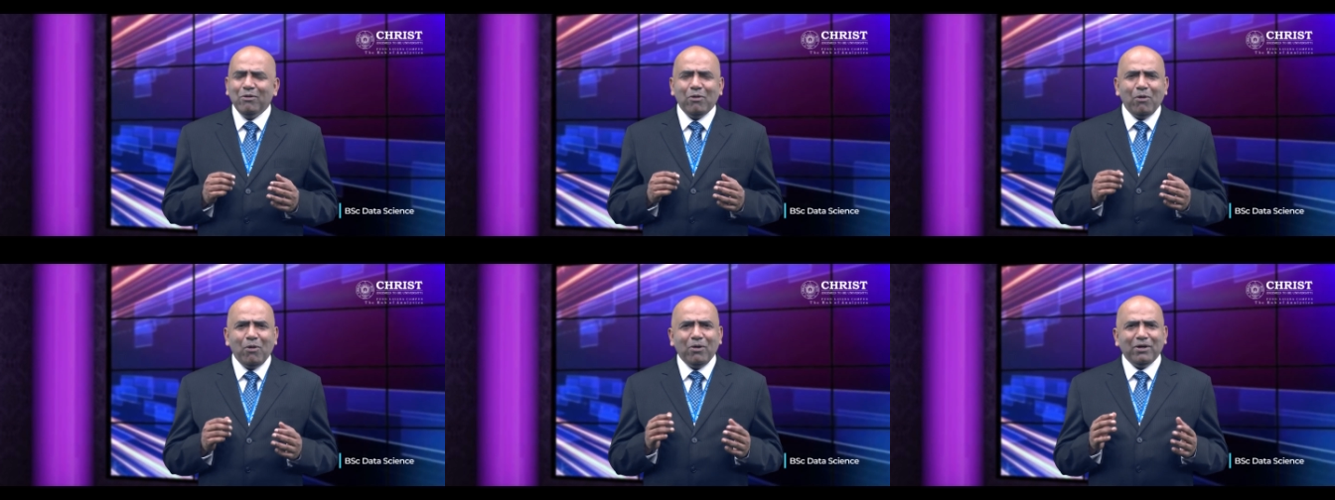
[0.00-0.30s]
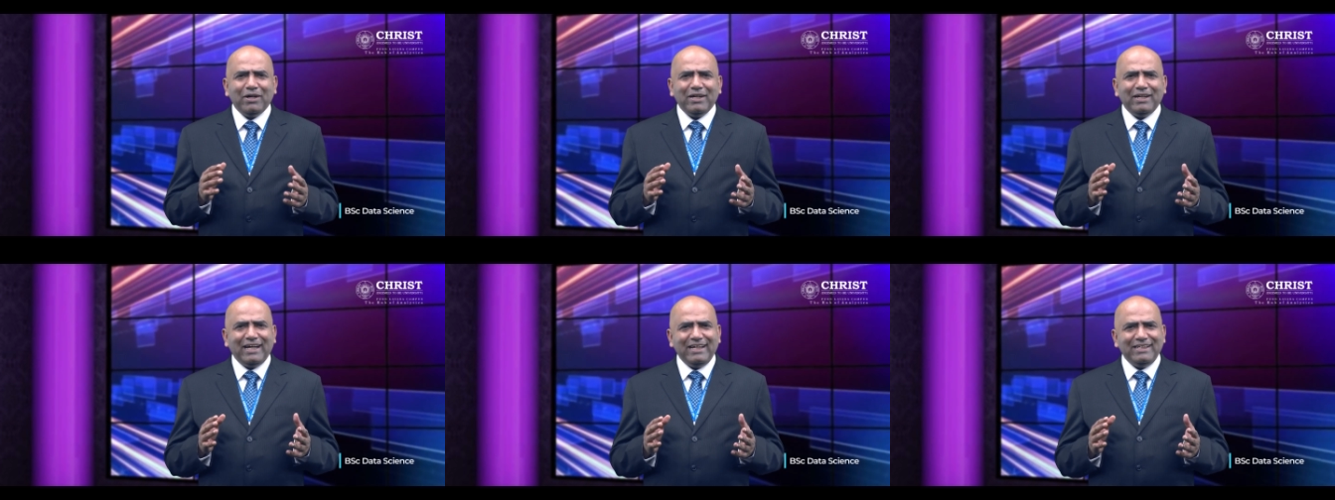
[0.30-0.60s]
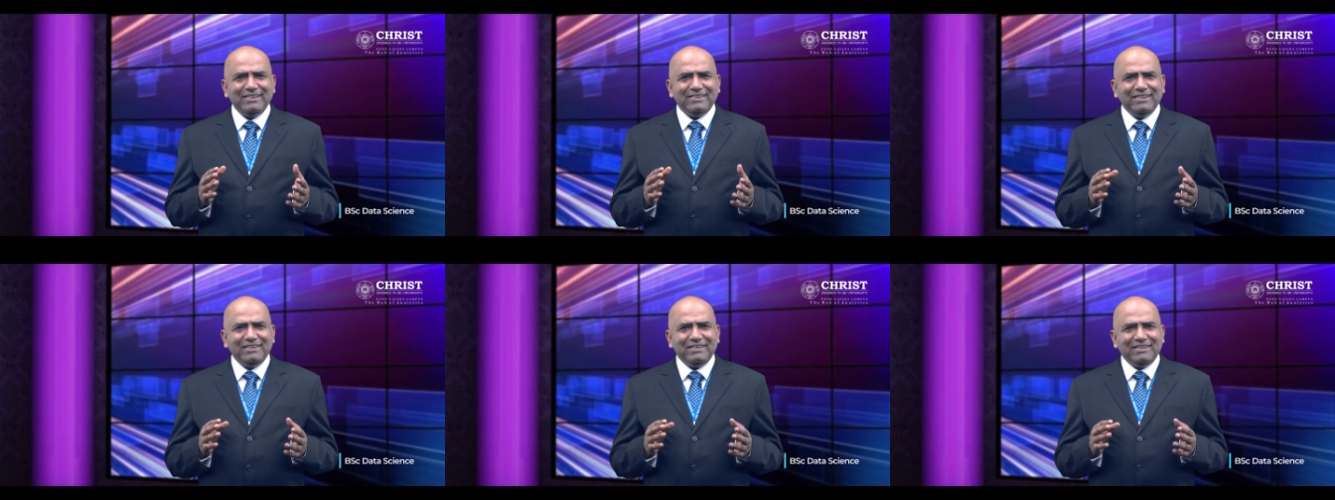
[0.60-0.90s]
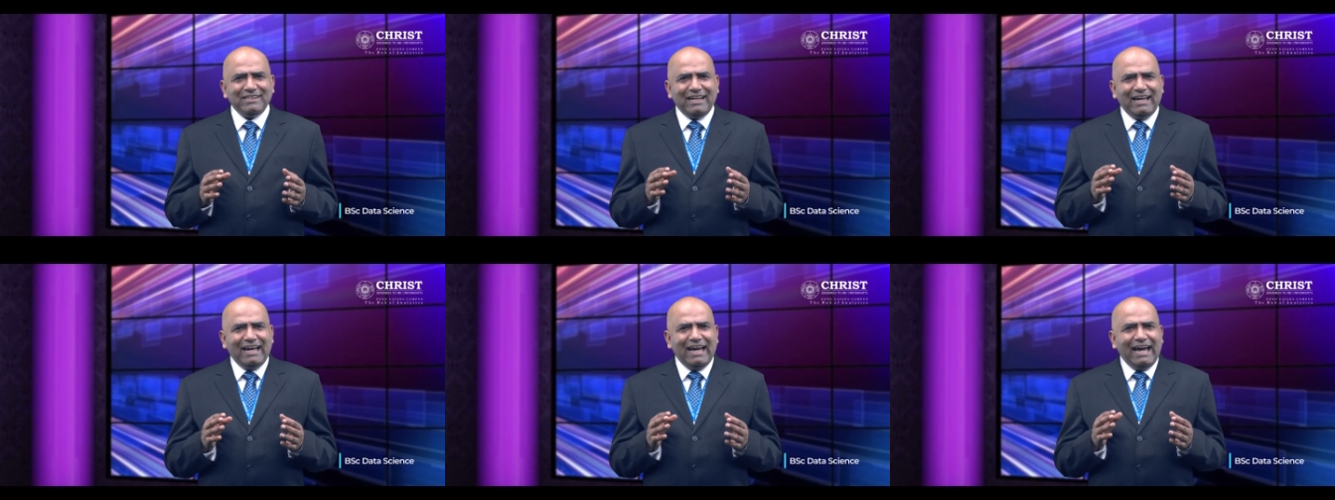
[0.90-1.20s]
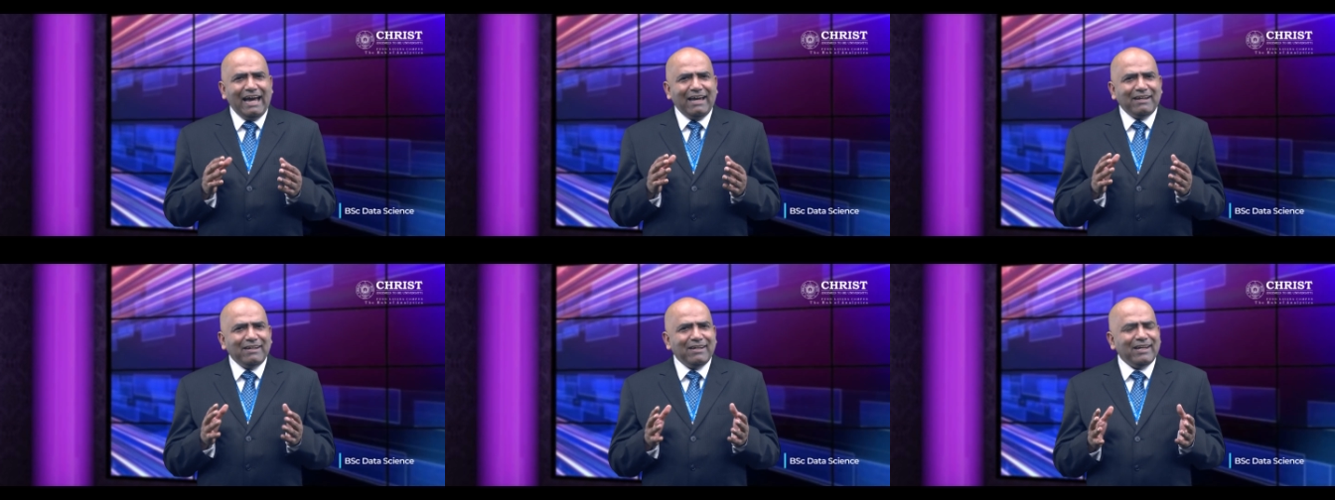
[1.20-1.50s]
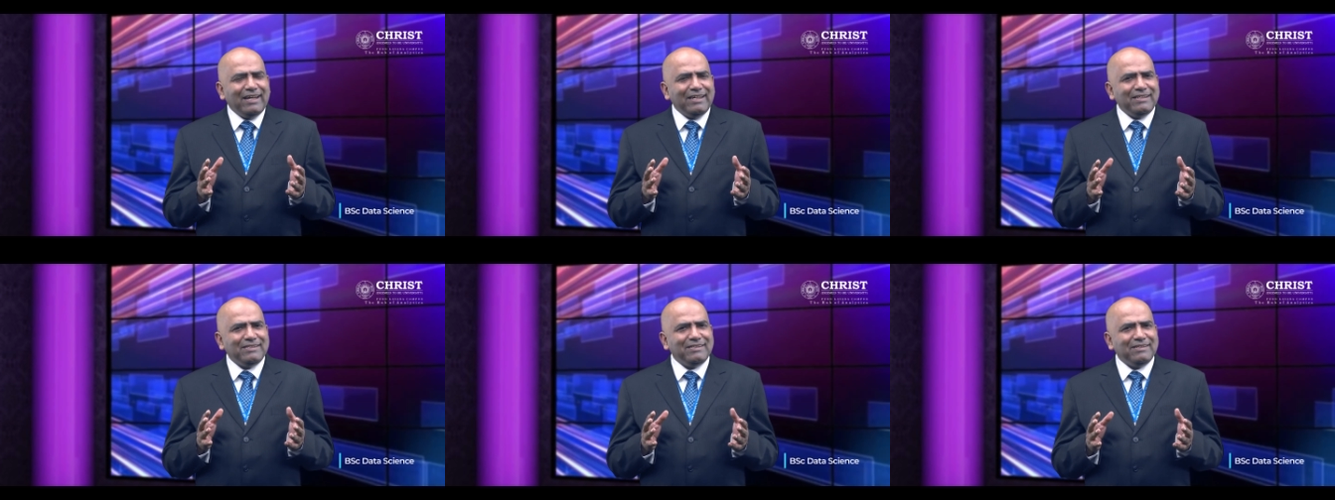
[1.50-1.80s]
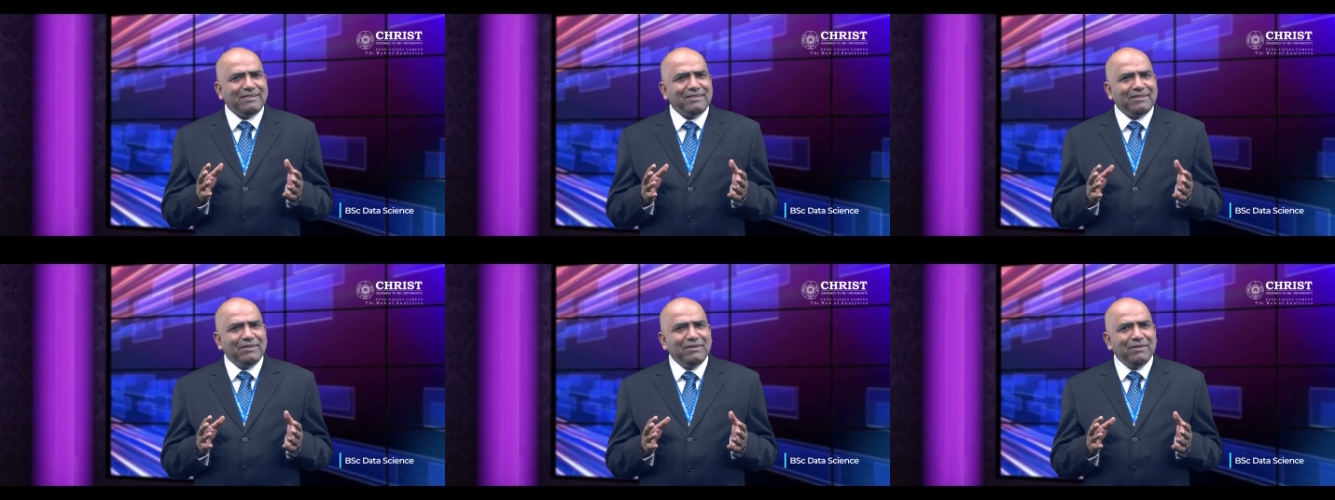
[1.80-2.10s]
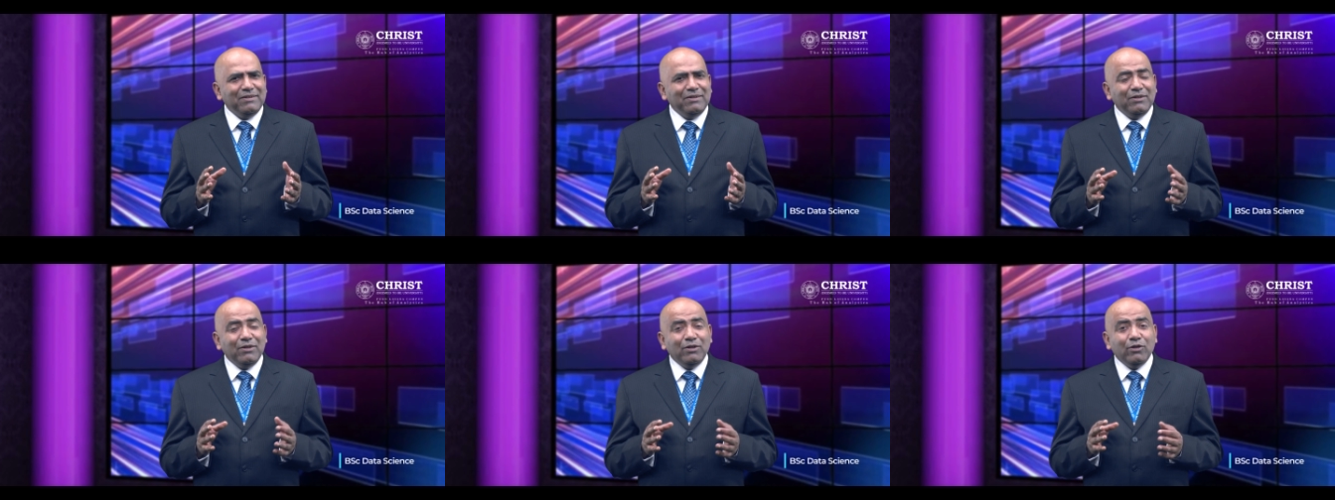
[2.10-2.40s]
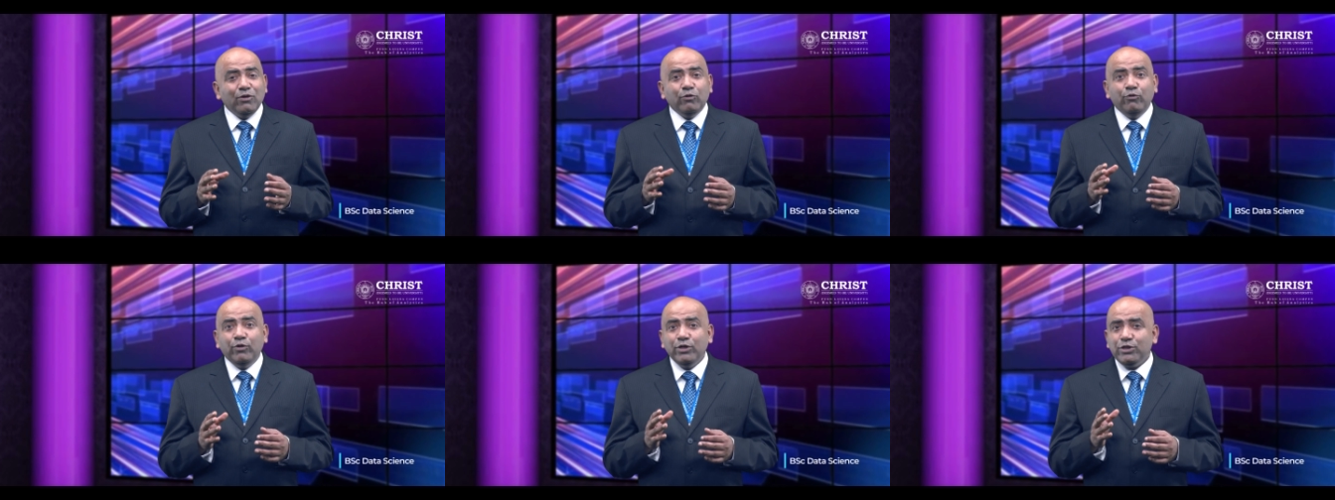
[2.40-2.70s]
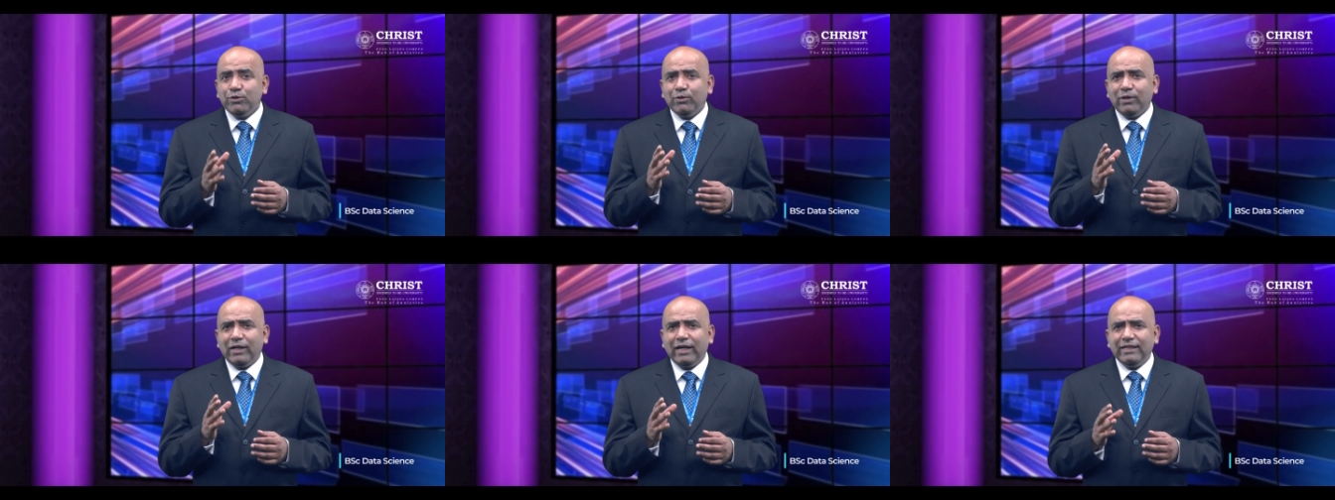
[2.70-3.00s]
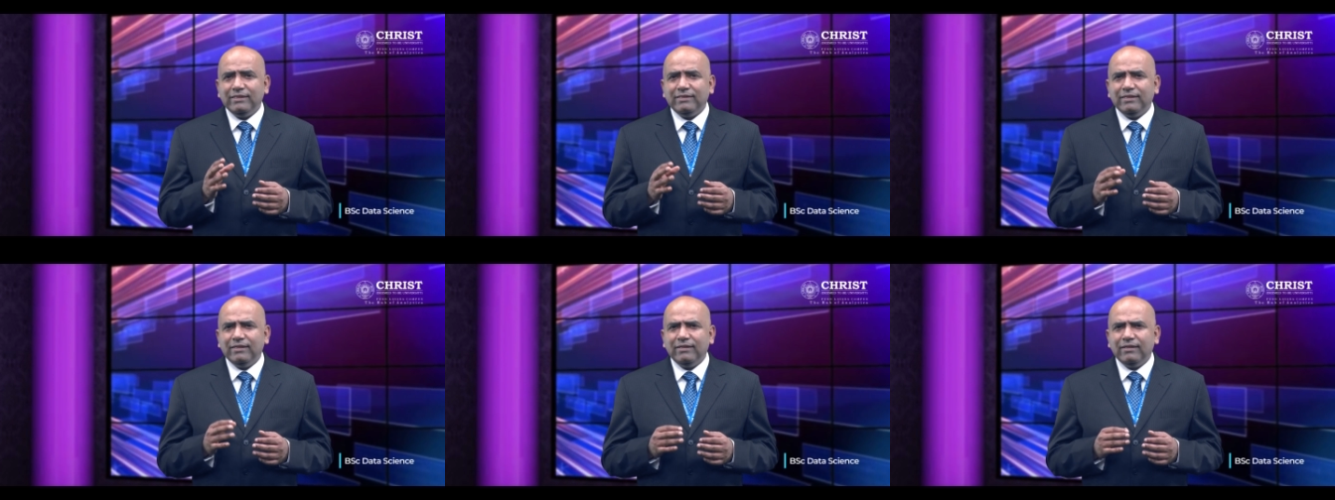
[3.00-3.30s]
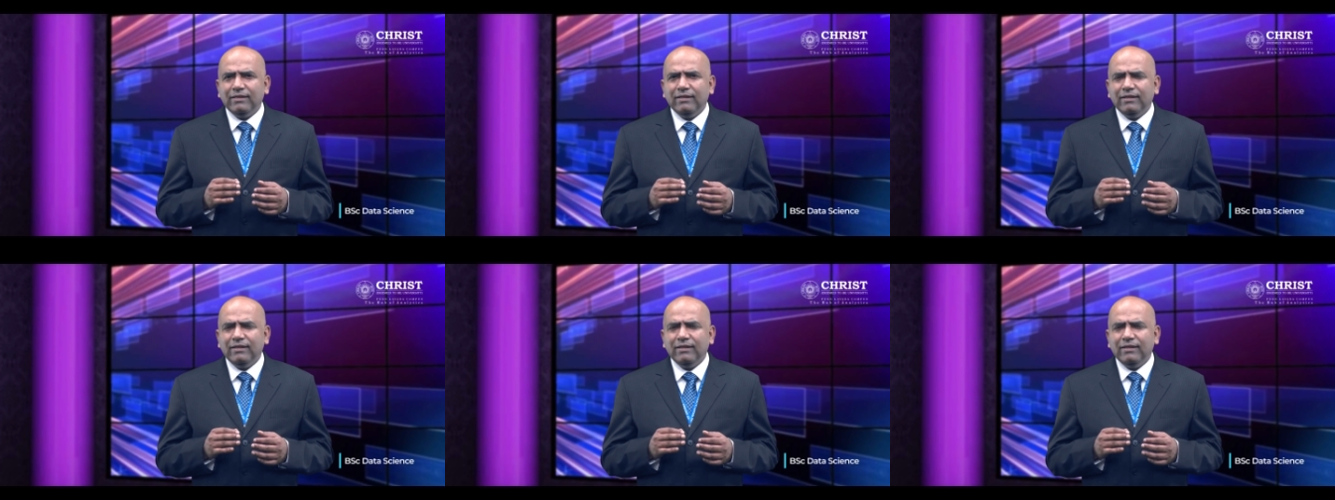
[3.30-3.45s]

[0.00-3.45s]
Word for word: organize it, analyze it, visualize it,